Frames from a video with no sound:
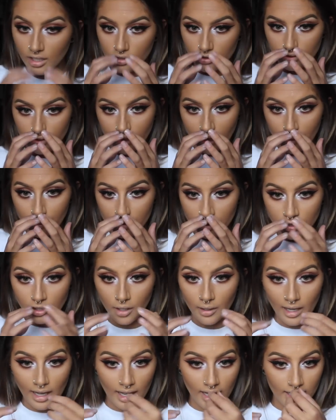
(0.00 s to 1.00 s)
So now I'm going to
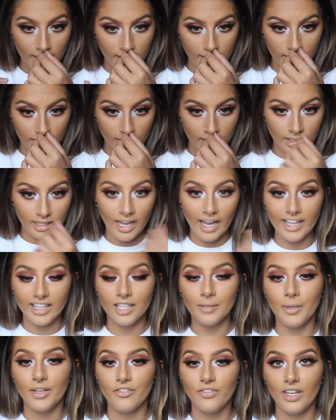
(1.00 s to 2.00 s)
go ahead and
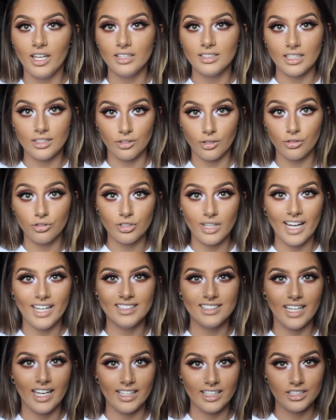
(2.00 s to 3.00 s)
highlight my face. I told you
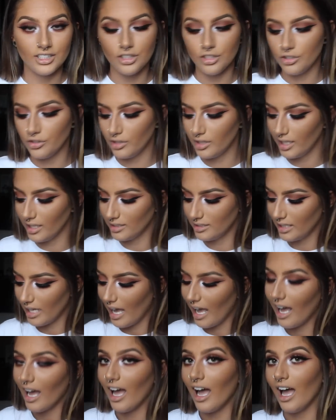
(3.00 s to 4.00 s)
guys I like to do this
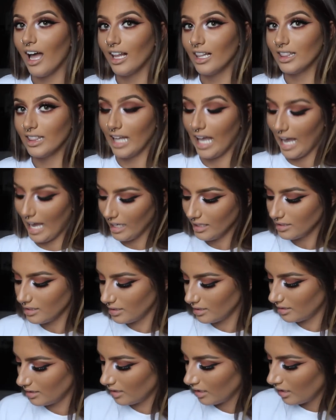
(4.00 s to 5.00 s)

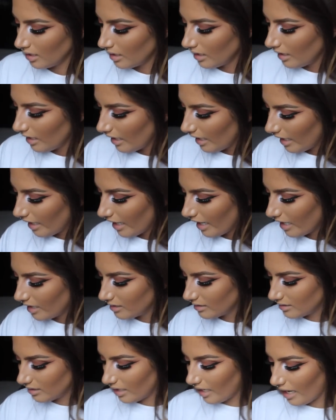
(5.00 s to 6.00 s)
last.
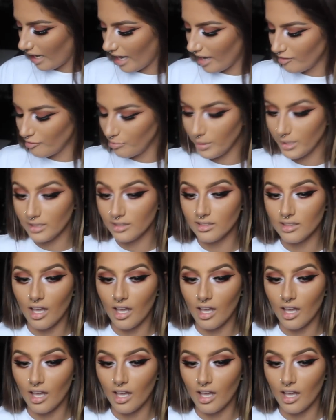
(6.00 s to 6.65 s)
And I've been